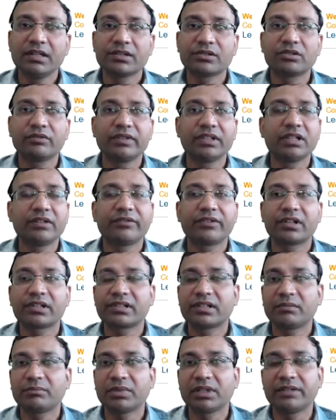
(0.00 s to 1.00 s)
So whether, for
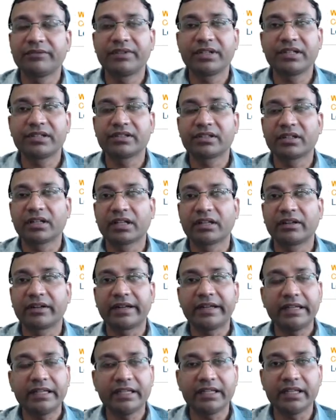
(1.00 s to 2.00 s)
example, if it is a
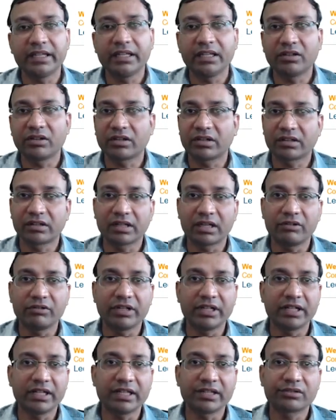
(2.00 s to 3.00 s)
rainy day or a
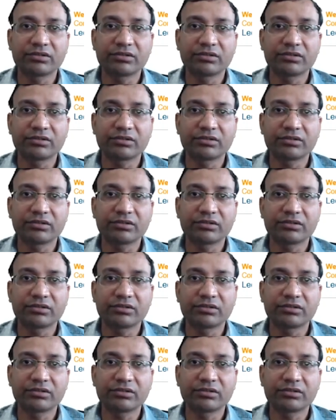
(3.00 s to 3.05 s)
cloudy day,